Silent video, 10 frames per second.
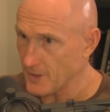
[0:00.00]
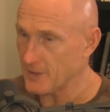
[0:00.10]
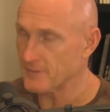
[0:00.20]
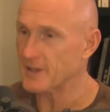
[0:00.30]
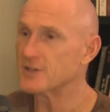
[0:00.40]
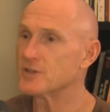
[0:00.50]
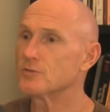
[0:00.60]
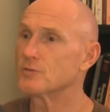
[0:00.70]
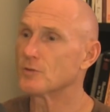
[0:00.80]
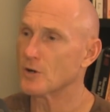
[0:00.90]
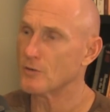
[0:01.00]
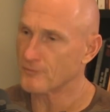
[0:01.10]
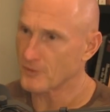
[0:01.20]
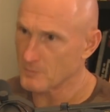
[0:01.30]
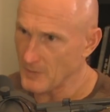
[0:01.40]
And then you grow
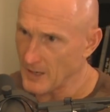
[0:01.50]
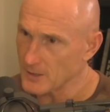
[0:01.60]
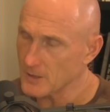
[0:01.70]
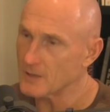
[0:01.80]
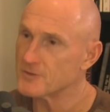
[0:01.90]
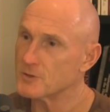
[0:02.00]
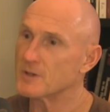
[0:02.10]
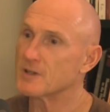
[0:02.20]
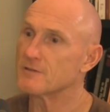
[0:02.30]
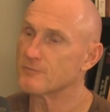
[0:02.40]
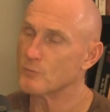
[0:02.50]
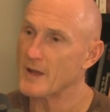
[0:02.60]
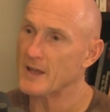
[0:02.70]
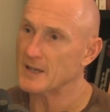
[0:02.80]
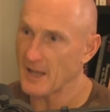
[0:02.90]
from I love you if,
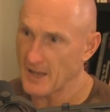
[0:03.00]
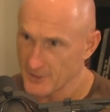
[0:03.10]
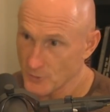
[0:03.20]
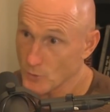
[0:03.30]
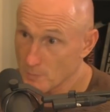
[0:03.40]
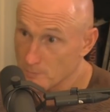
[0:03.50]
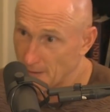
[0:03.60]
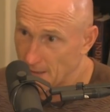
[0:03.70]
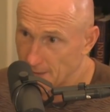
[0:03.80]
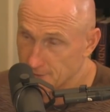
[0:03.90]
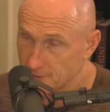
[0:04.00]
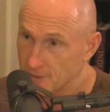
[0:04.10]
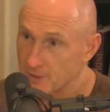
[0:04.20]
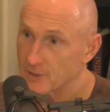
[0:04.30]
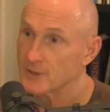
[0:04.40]
when, and, or but
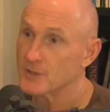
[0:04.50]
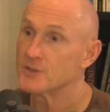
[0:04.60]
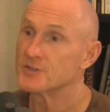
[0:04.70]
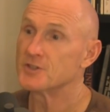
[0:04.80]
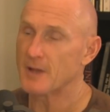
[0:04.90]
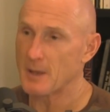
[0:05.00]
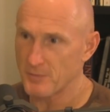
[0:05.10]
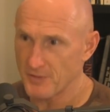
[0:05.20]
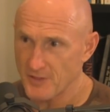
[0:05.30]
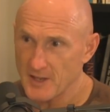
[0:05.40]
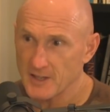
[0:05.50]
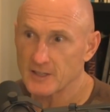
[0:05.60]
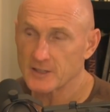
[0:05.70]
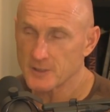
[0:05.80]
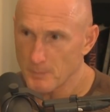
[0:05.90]
to empathetic
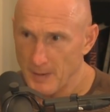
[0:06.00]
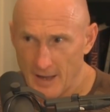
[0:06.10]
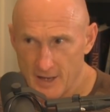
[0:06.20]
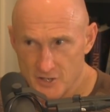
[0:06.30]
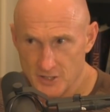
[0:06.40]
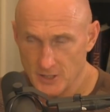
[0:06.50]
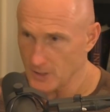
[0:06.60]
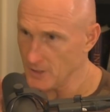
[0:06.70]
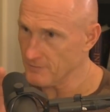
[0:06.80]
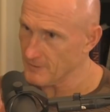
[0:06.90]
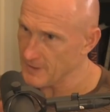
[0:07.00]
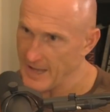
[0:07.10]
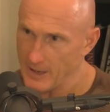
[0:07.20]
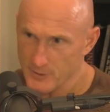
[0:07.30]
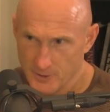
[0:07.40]
and compassionate love.
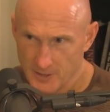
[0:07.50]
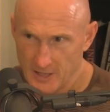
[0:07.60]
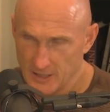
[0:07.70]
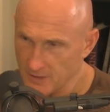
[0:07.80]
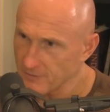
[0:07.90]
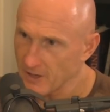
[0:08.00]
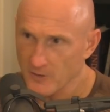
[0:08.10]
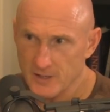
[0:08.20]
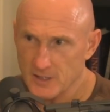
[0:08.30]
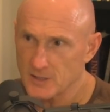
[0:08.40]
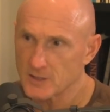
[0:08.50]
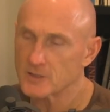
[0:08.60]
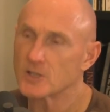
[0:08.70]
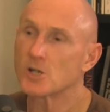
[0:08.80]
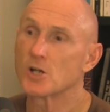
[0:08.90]
Now you're getting very
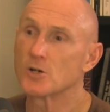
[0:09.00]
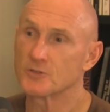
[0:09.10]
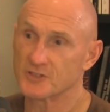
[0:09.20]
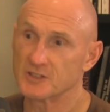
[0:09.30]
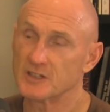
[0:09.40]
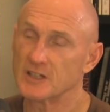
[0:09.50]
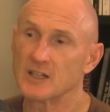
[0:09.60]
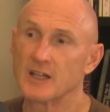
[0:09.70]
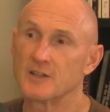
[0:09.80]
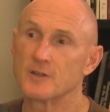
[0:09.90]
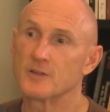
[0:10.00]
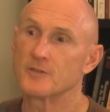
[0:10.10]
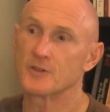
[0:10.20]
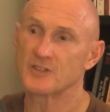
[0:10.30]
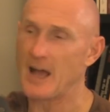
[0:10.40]
close and and
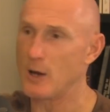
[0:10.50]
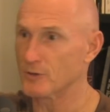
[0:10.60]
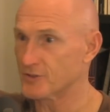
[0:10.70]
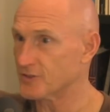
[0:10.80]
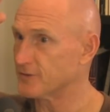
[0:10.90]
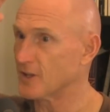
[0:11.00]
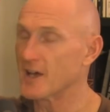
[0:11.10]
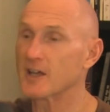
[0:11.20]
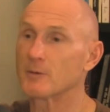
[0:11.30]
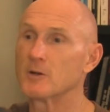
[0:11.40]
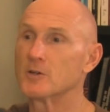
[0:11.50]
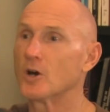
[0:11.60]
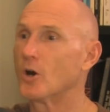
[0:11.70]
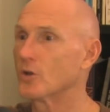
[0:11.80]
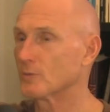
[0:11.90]
there's houses flying around
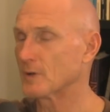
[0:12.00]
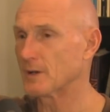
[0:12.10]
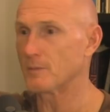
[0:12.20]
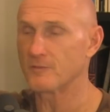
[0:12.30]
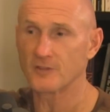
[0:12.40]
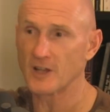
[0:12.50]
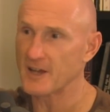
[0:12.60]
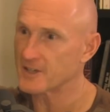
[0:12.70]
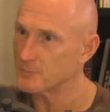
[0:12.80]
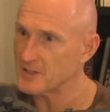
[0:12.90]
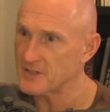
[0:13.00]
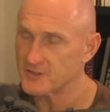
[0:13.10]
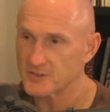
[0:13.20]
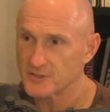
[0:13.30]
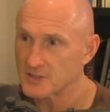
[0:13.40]
all around, flying to
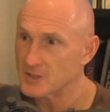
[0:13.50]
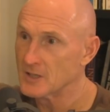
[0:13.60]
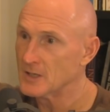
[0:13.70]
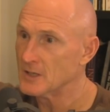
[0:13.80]
pieces and